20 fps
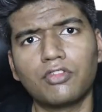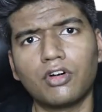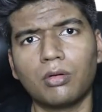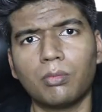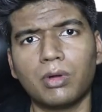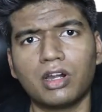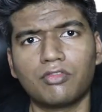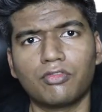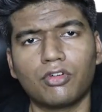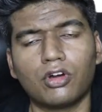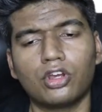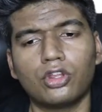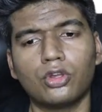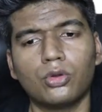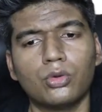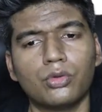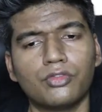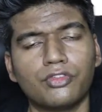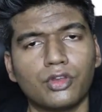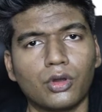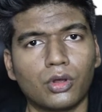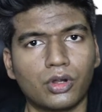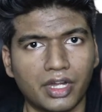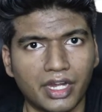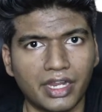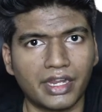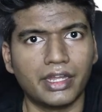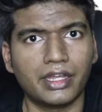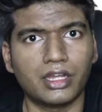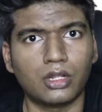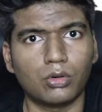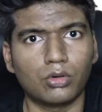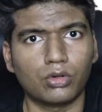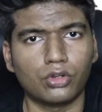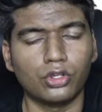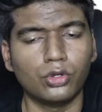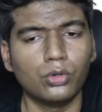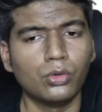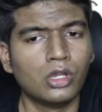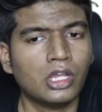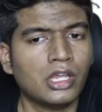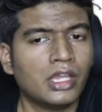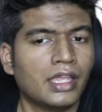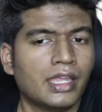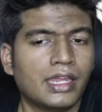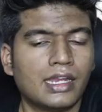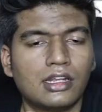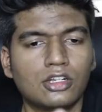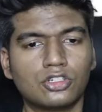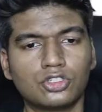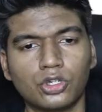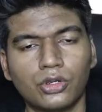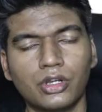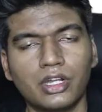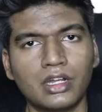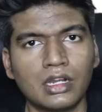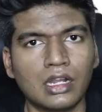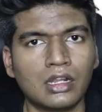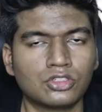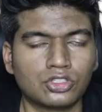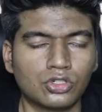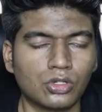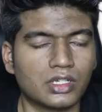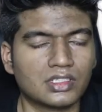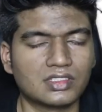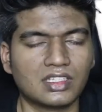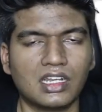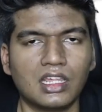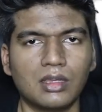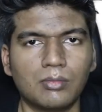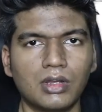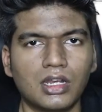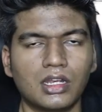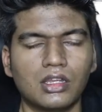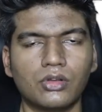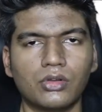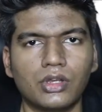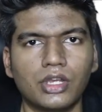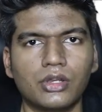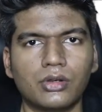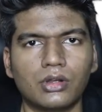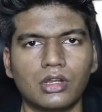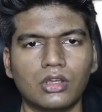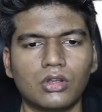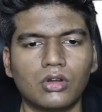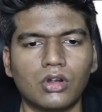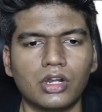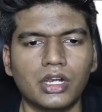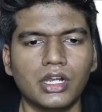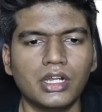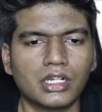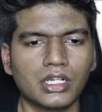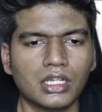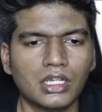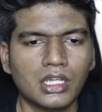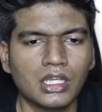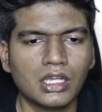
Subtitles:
But for you, if you are trying it out new, it will show as enable, and you need to click on it.